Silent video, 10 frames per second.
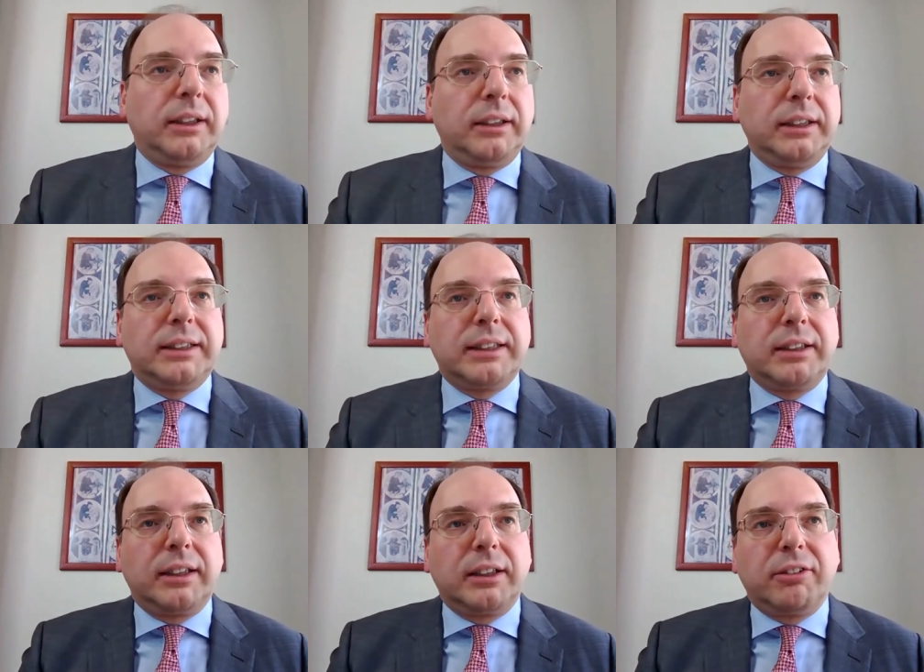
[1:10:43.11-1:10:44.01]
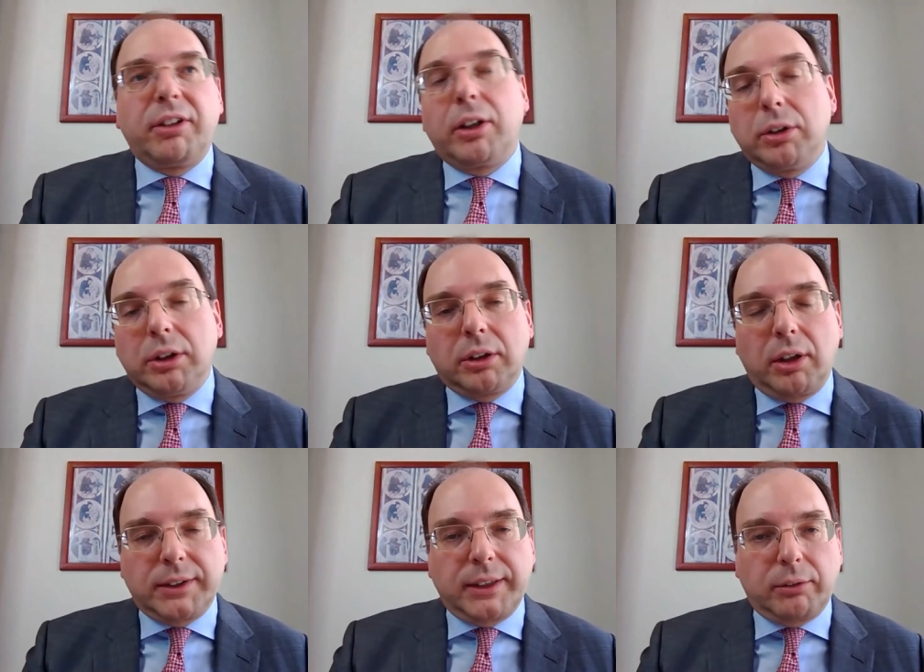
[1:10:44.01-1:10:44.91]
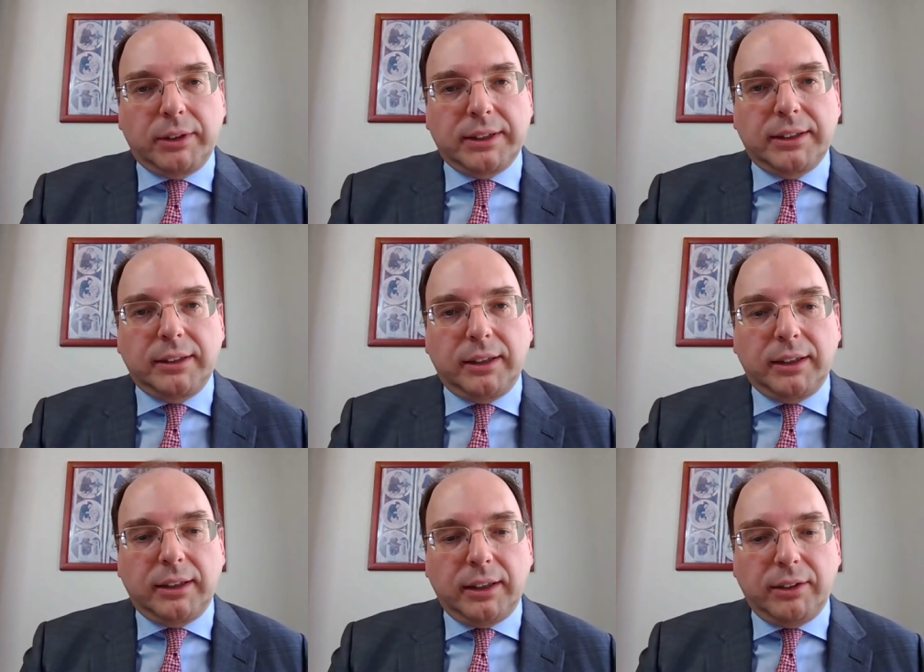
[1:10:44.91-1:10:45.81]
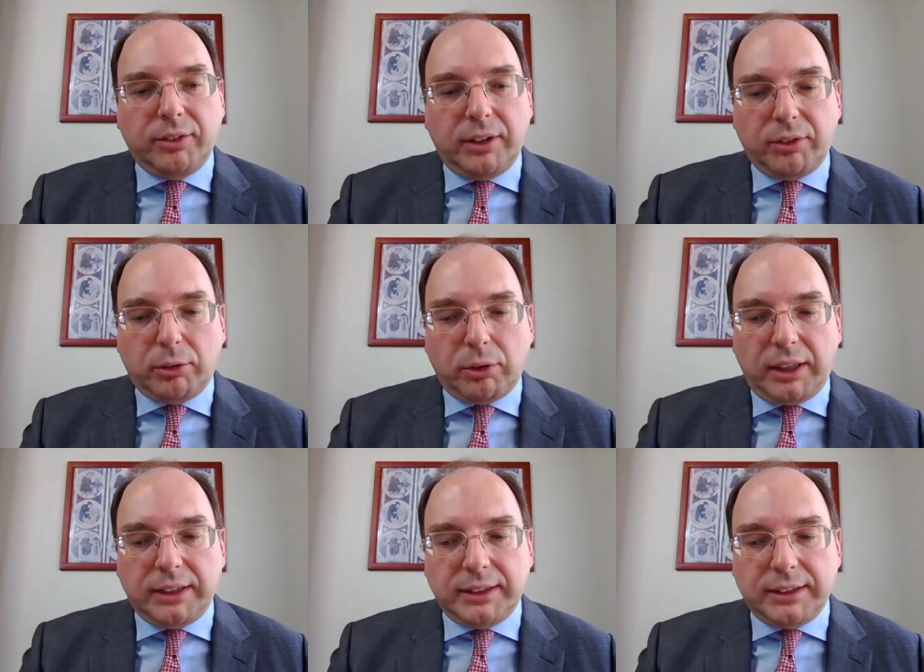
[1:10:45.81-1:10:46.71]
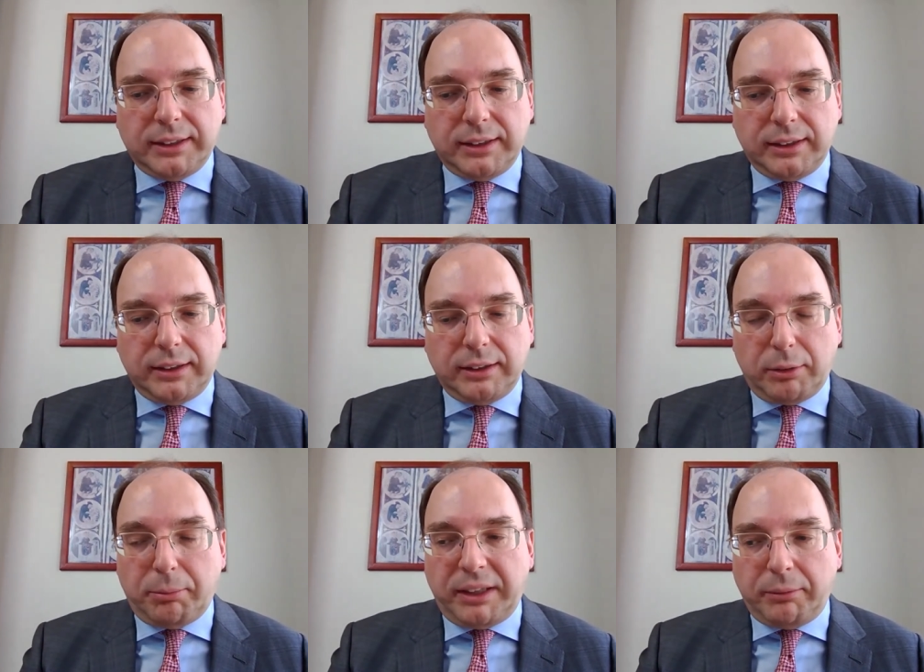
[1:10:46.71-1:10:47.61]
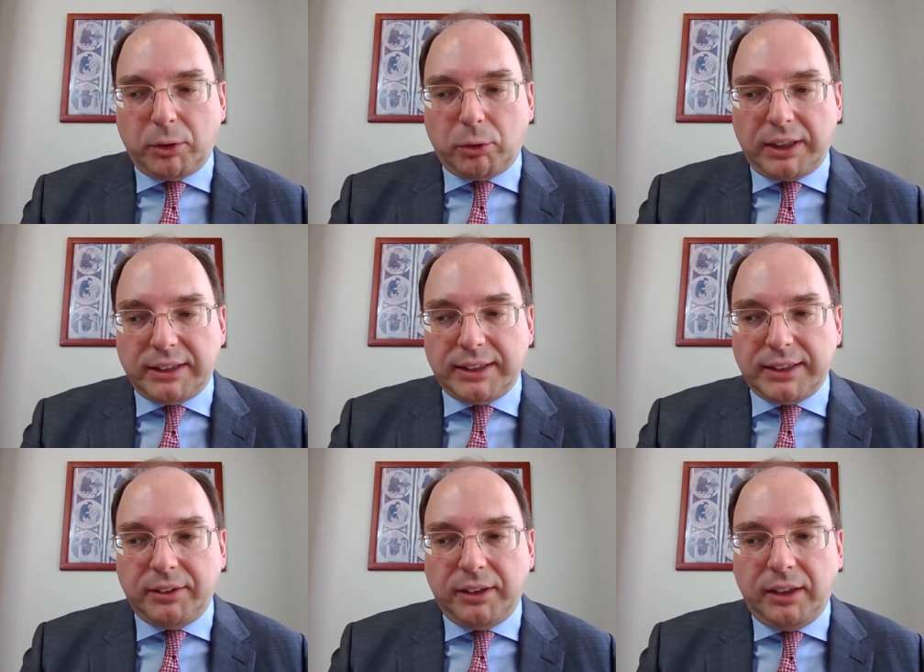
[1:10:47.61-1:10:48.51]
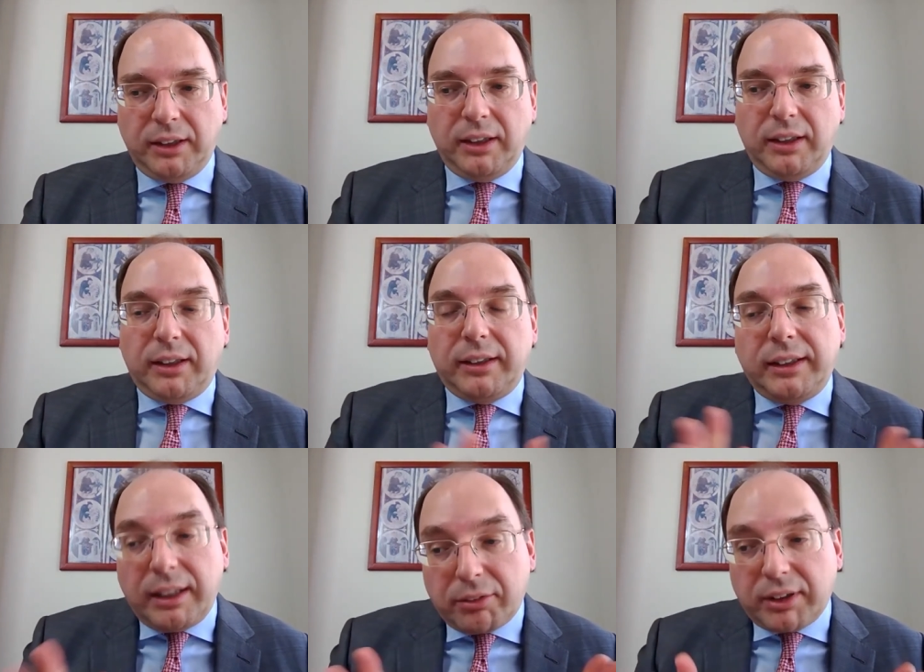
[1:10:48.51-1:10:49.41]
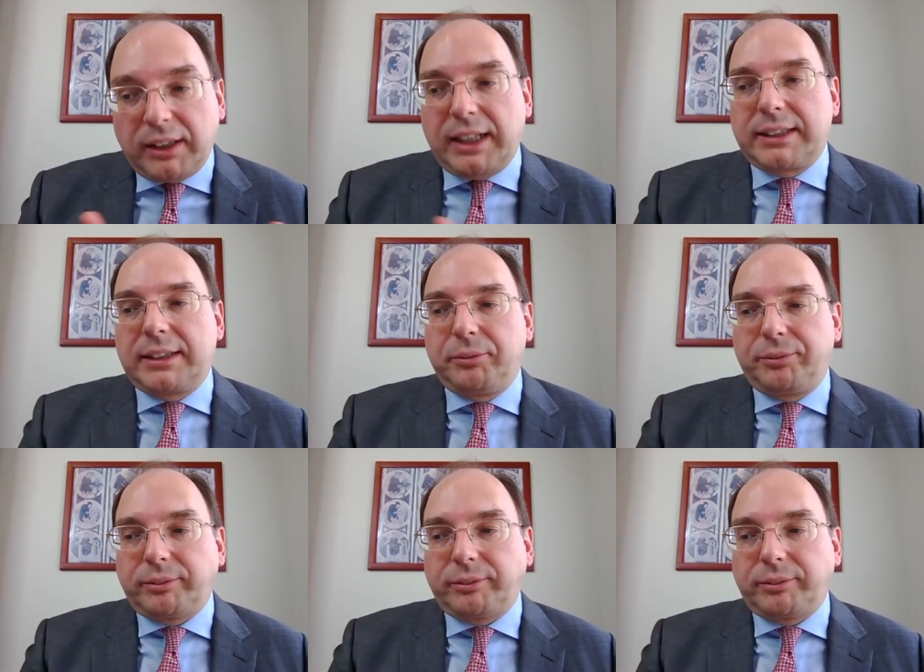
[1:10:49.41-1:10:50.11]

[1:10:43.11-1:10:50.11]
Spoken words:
it's a very good consequence of the crisis, the pandemic crisis. Nevertheless,